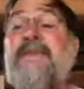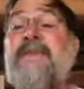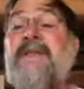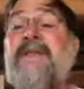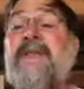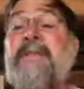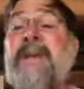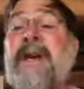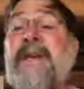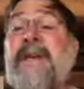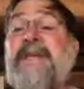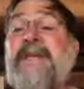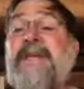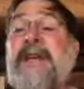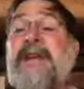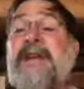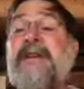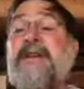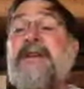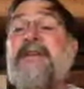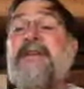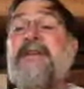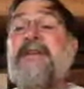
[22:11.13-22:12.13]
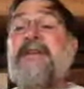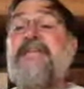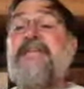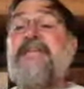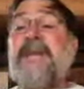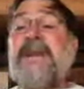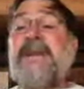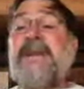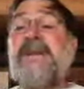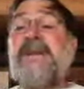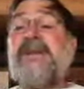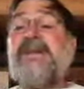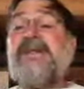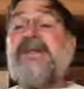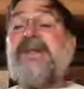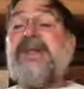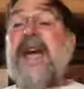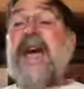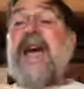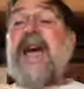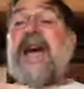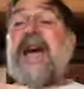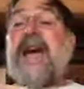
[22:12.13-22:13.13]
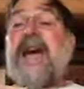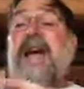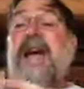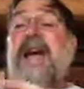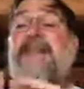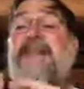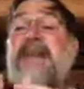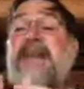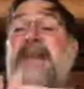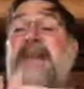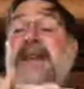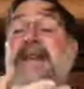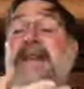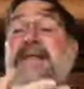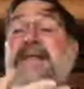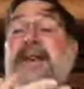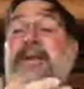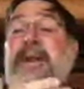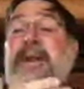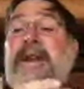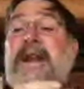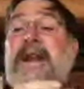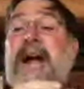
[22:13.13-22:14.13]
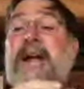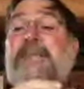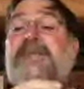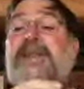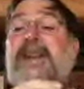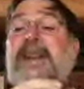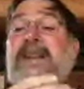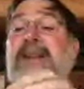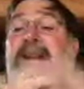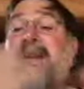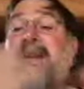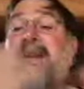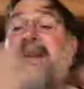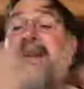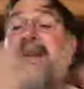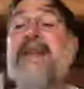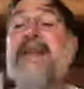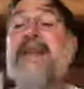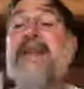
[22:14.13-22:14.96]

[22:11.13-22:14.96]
method sna on the green object, again,